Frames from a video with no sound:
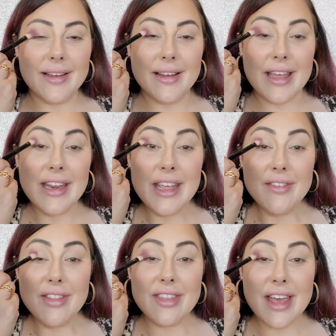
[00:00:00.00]
And
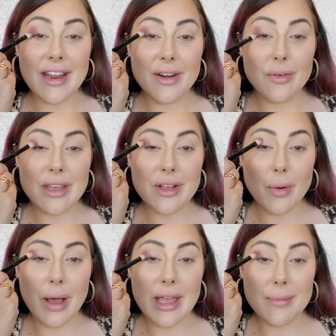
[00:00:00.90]
even then I don't get
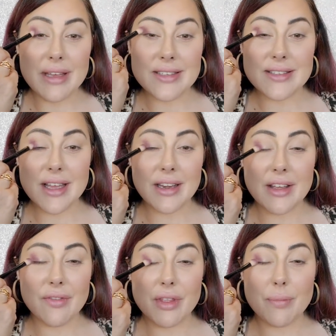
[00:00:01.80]
quiet, because then
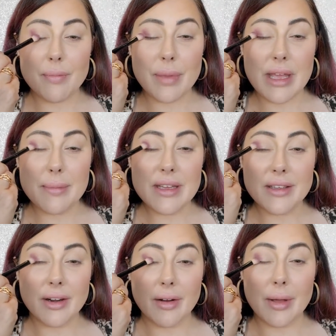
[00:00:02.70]
if the baby,
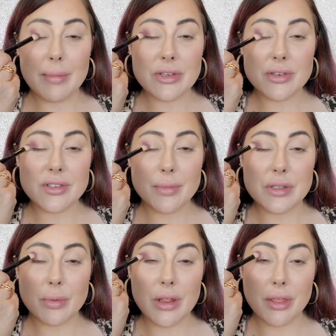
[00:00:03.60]
you know, I make sure someone's
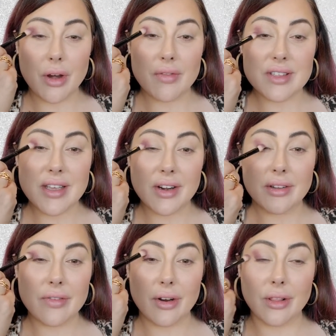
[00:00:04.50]
with her. Obviously I don't
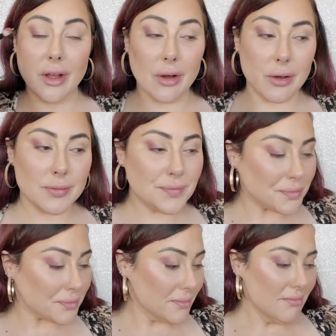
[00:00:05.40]
leave her alone.
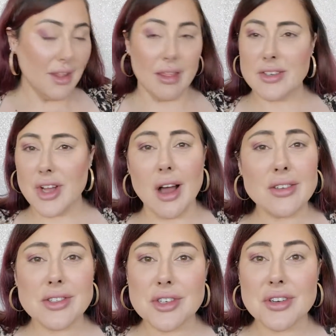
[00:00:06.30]
The
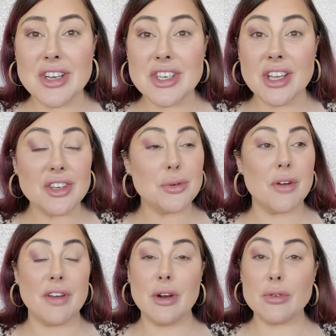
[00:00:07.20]
dogs are scratching at the door.
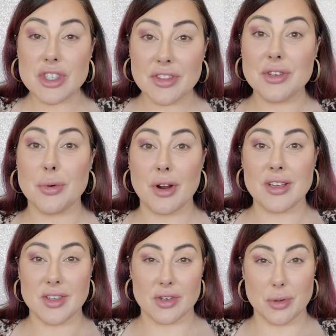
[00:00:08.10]
If I don't shut the door,
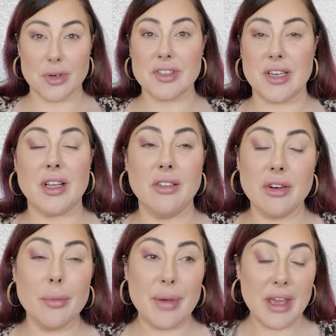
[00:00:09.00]
because our doors stick a
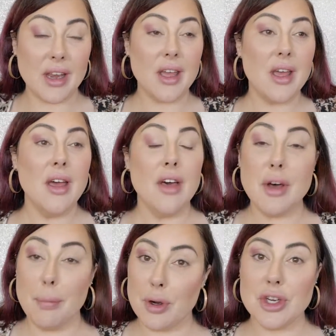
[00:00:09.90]
little bit,
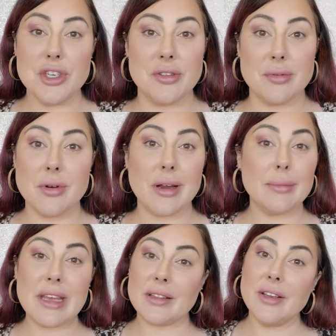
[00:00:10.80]
they'll push through, and I'm
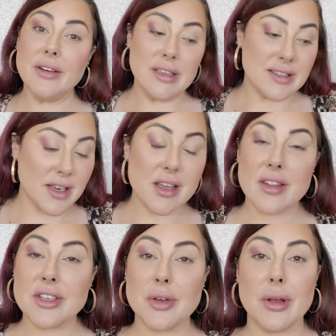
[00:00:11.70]
like literally sitting on
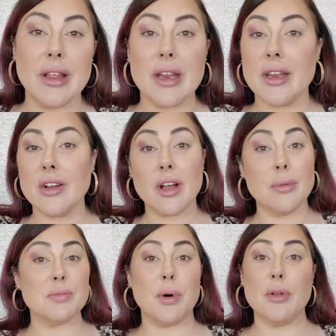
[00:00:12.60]
the toilet, and here
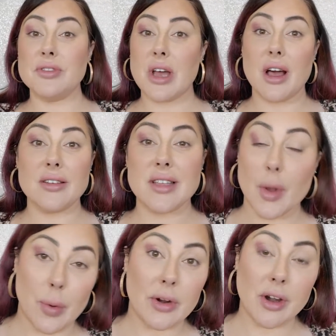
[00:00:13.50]
comes both dogs like
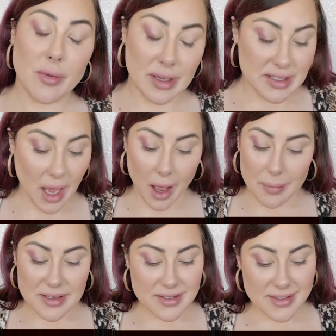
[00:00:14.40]
wondering what's up.
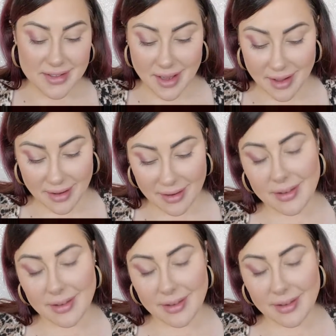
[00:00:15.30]
It's just like,